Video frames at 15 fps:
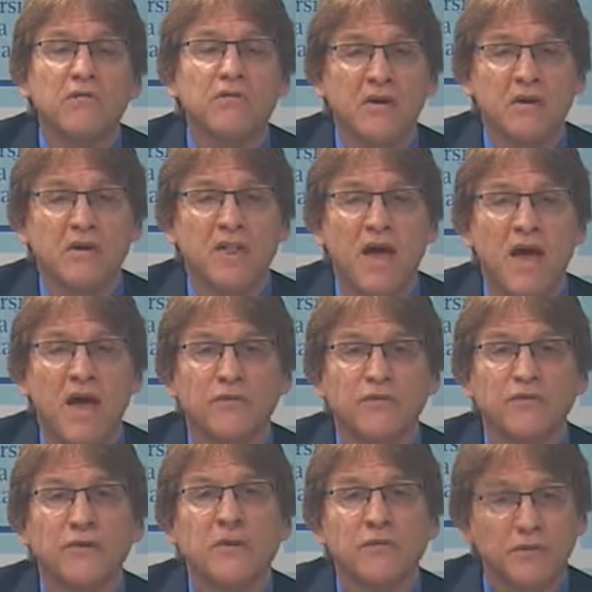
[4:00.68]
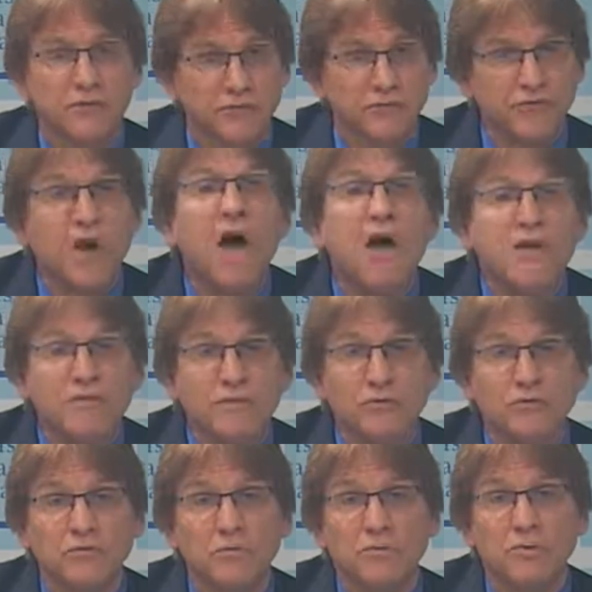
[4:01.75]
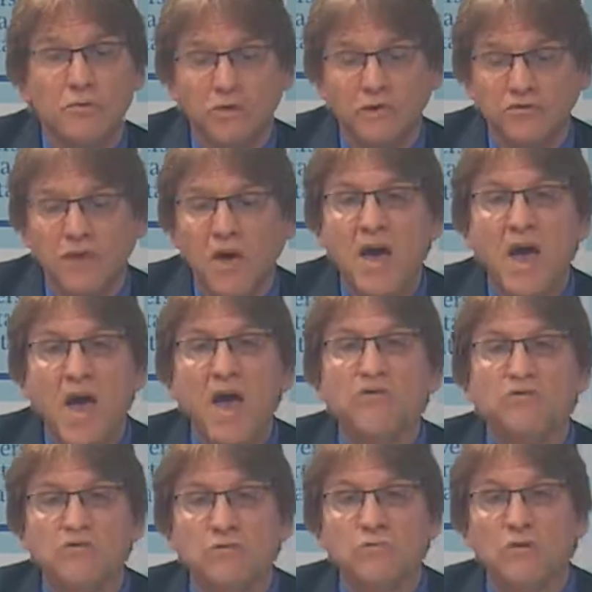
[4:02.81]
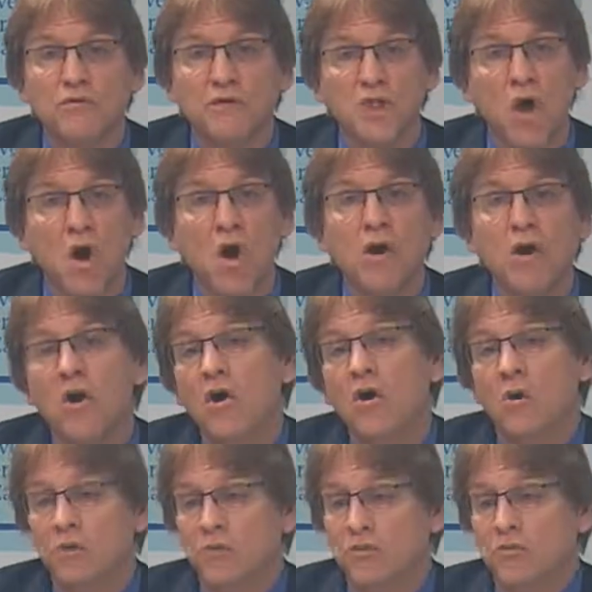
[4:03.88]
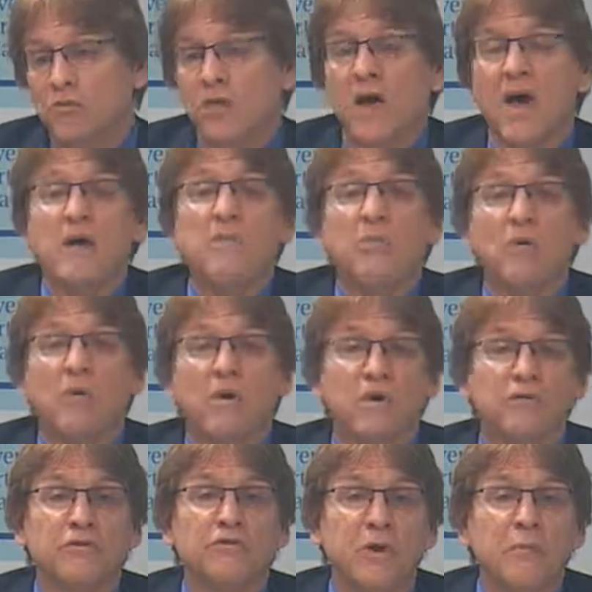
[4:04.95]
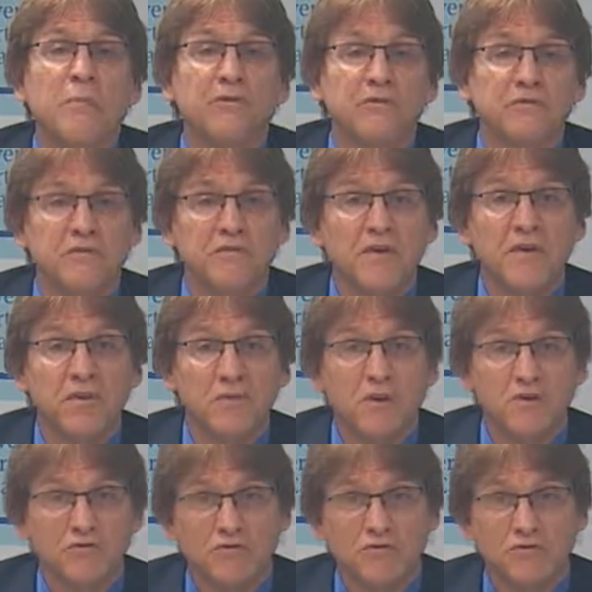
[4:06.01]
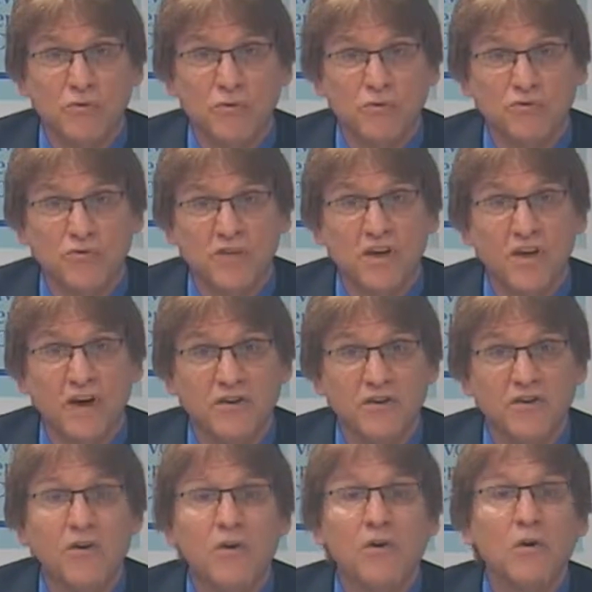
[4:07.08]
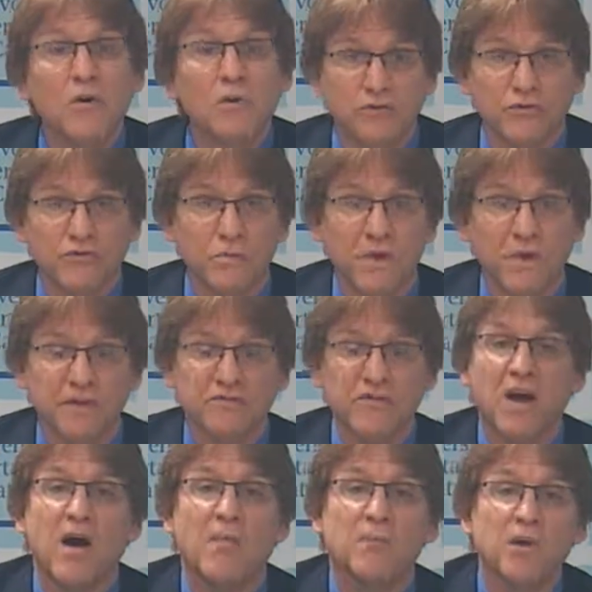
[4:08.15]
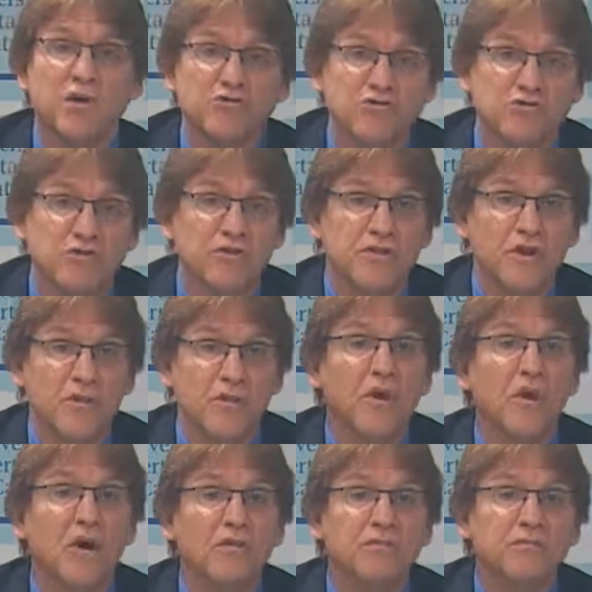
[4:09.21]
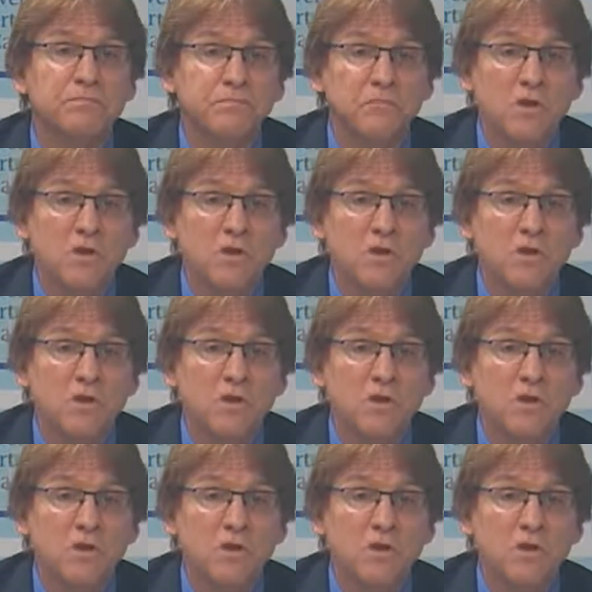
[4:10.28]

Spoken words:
of the class, the design of those components as you move along, or do you rely more on summative evaluation towards the end, or some kind of combination thereof?